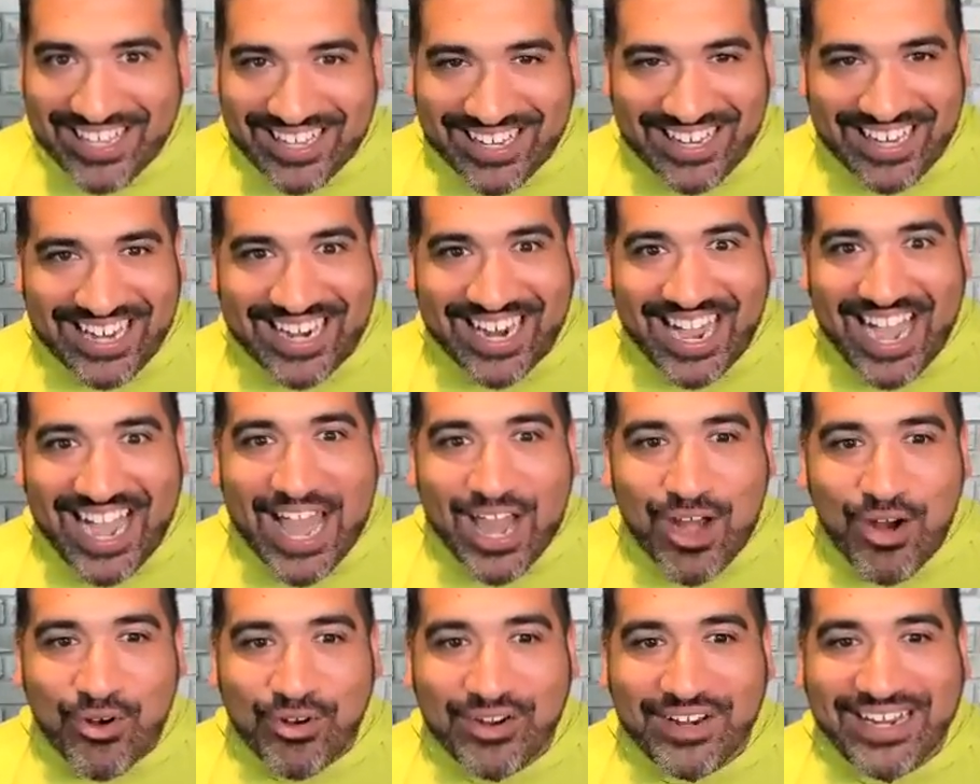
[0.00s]
Like, I
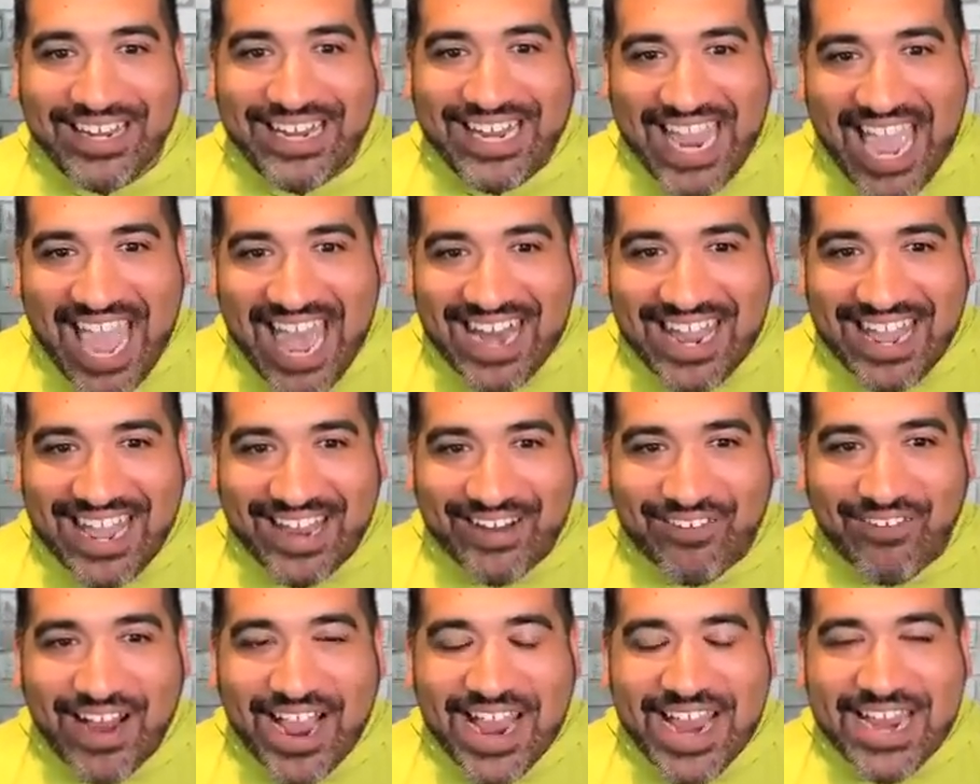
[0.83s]
don't get it,
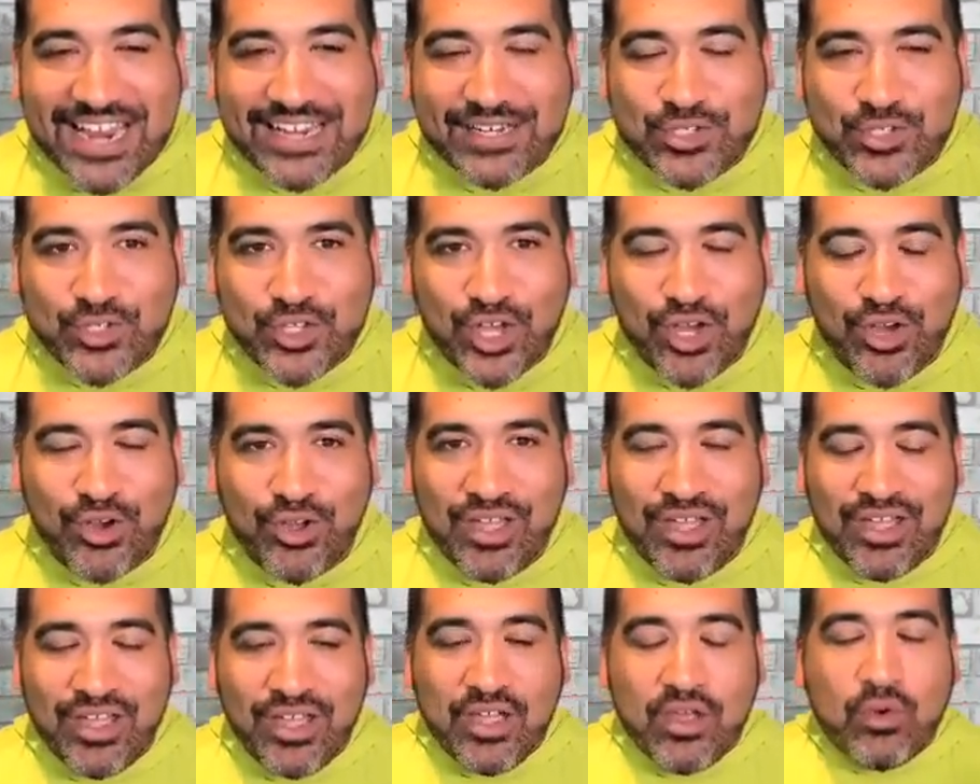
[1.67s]
right? And
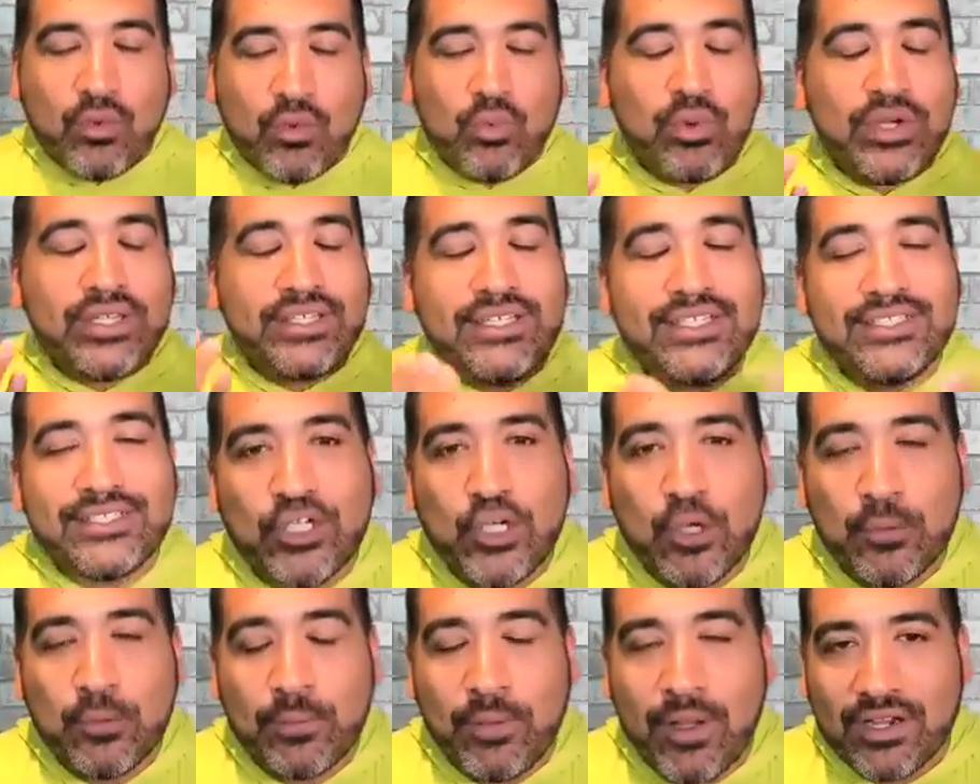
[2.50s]
so with these
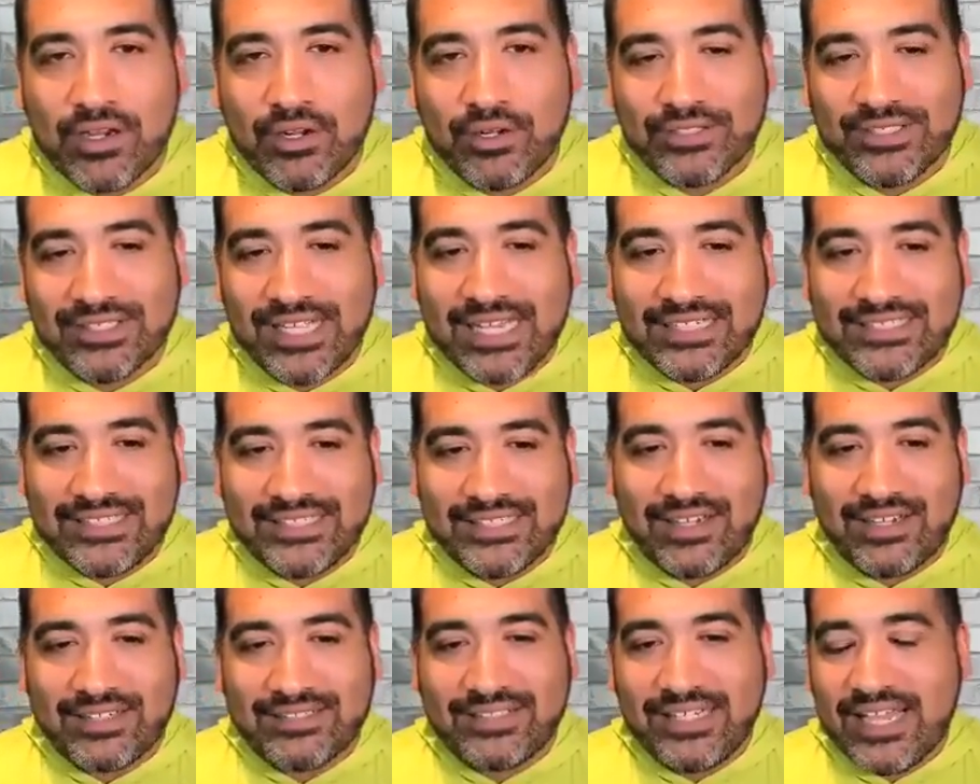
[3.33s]
coupon codes, last
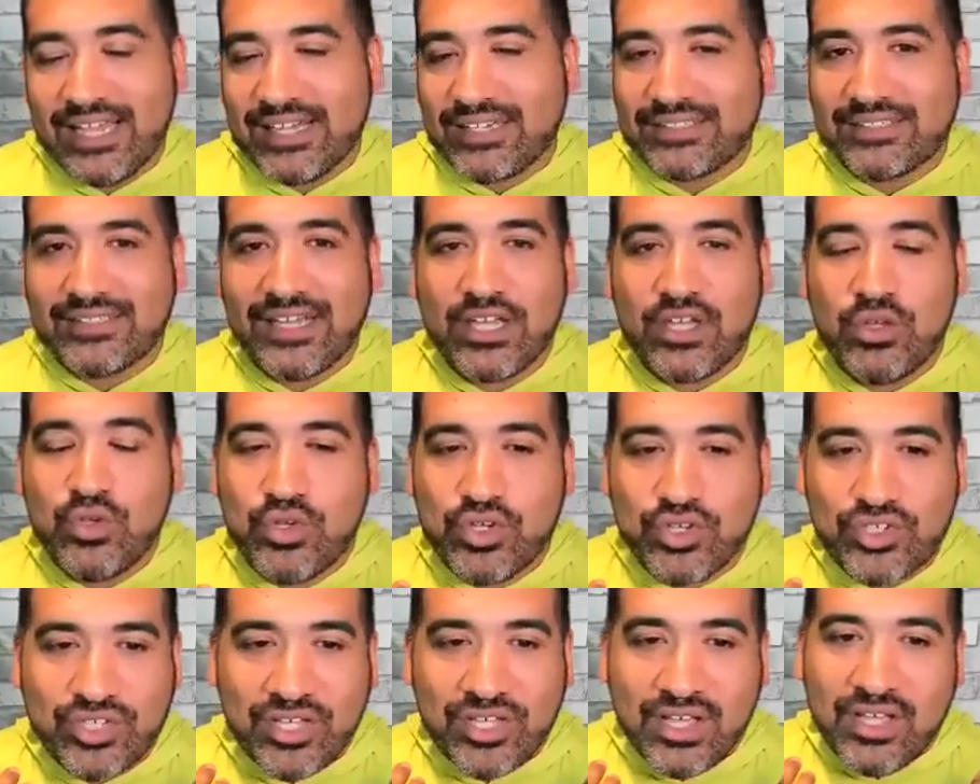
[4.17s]
thing I'll say is, like, you
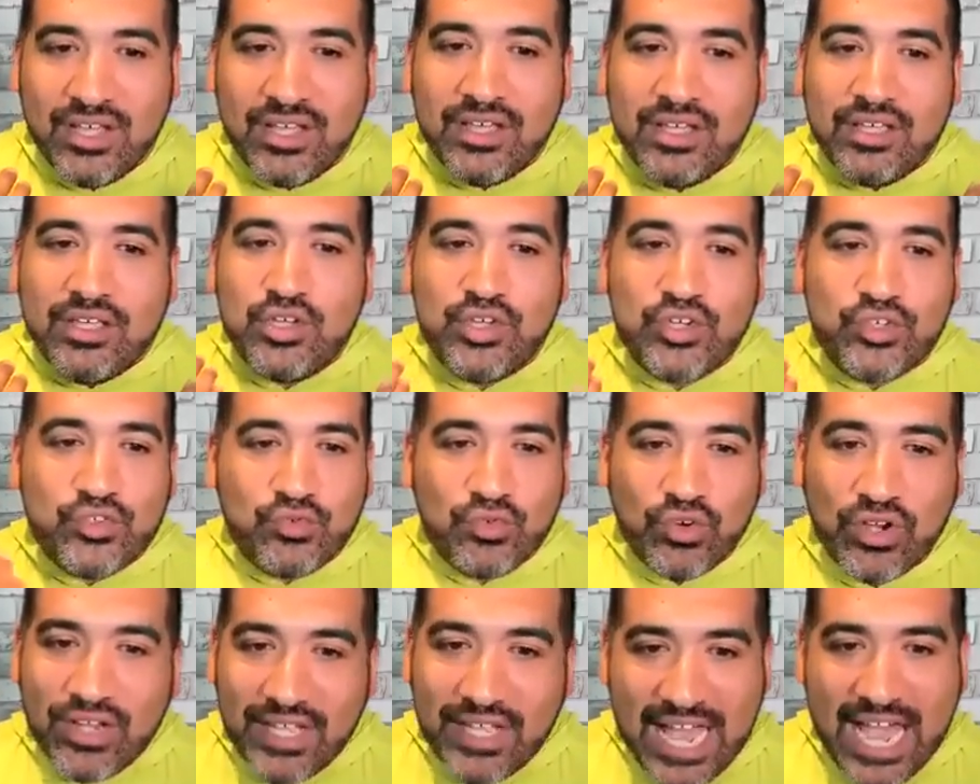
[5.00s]
just
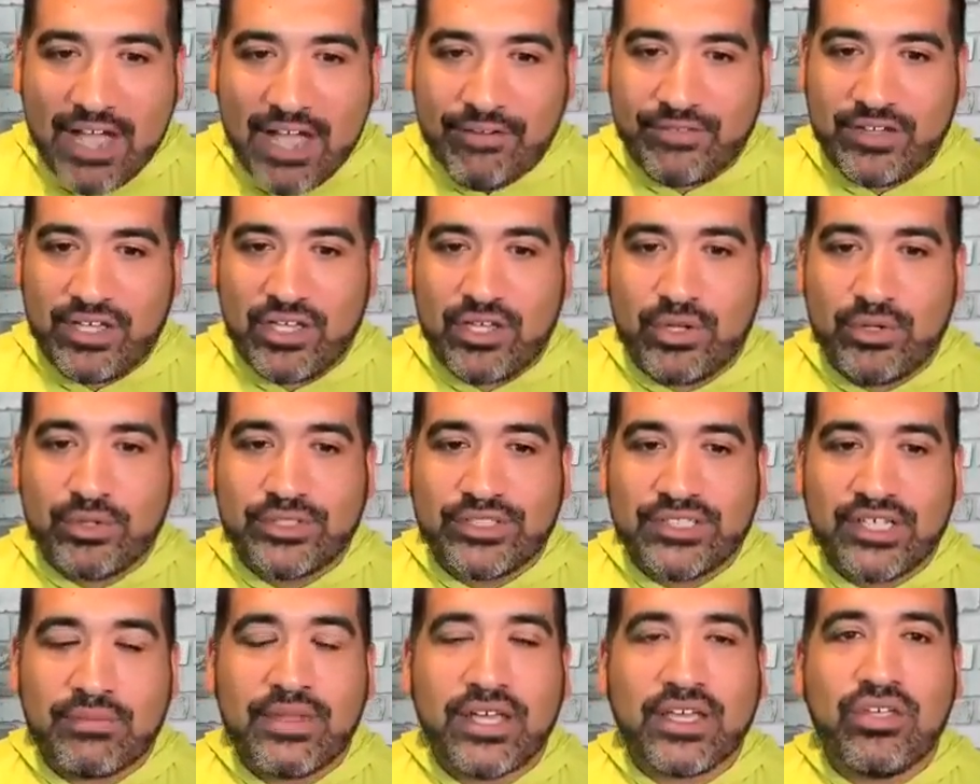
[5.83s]
really have to use them.